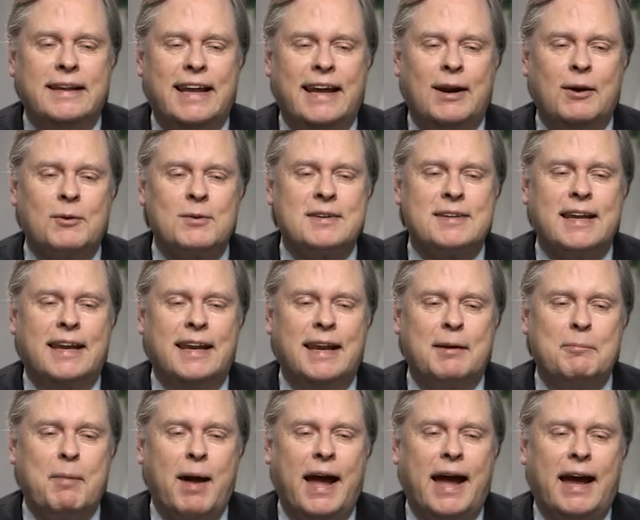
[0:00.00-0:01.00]
they don't send
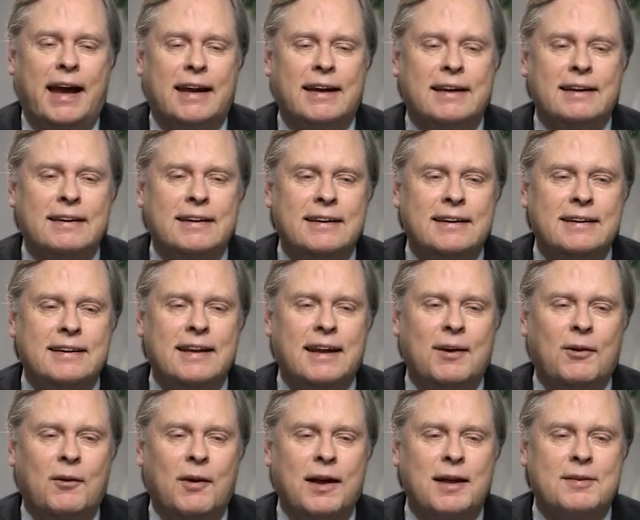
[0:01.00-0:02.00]
it back.
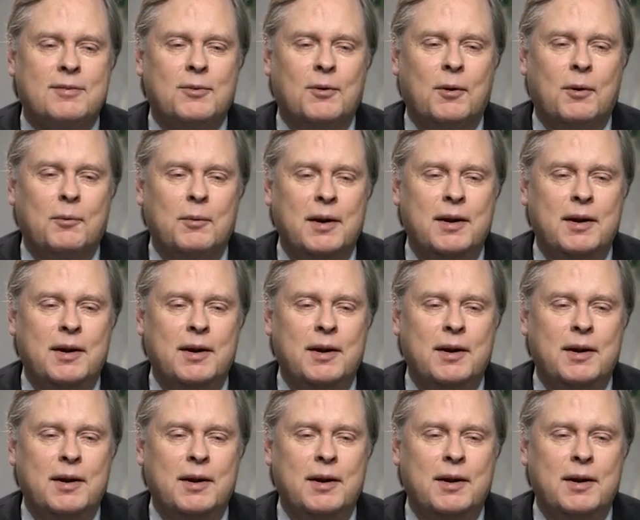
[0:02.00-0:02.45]
They don't ask for a